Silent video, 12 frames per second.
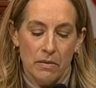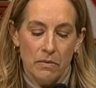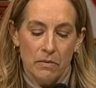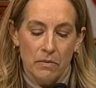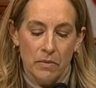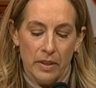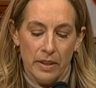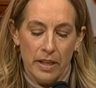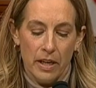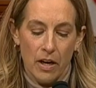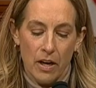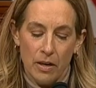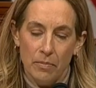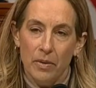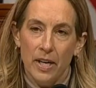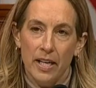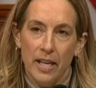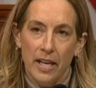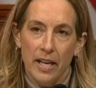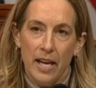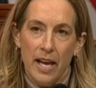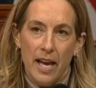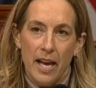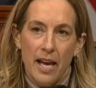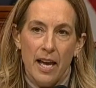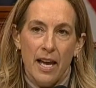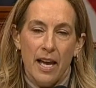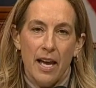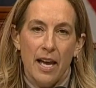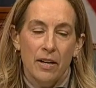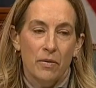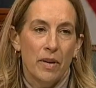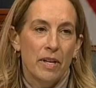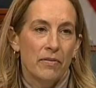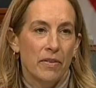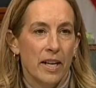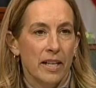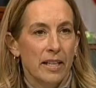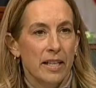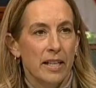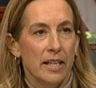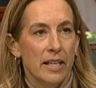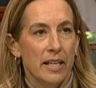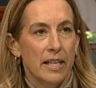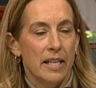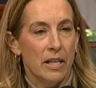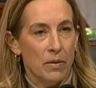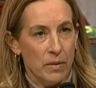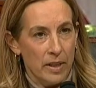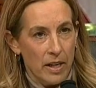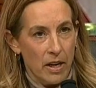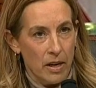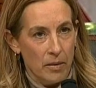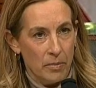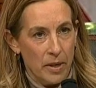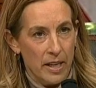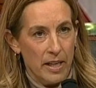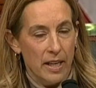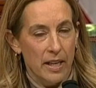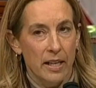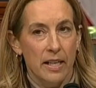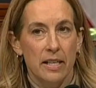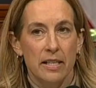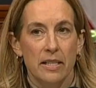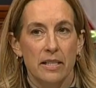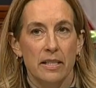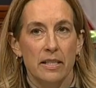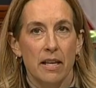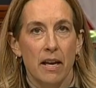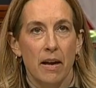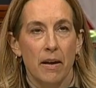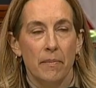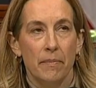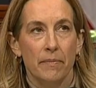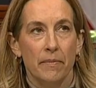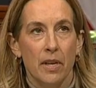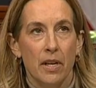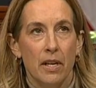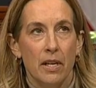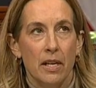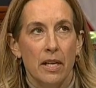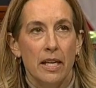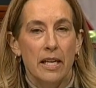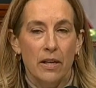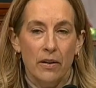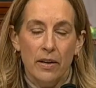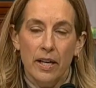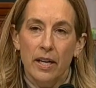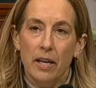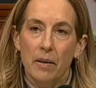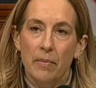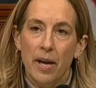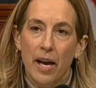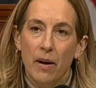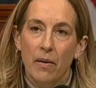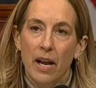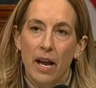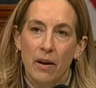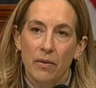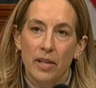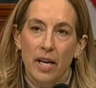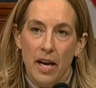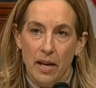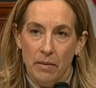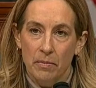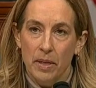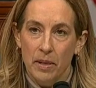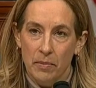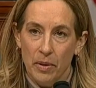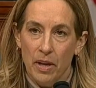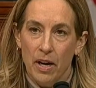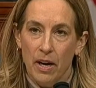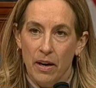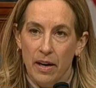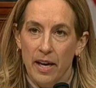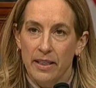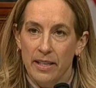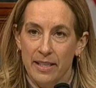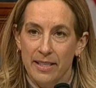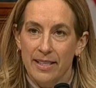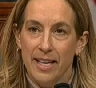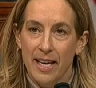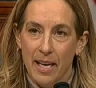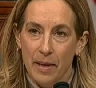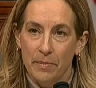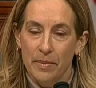really heartbreaking, and quite frankly, equally heartbreaking is hearing about how young people are at these camps.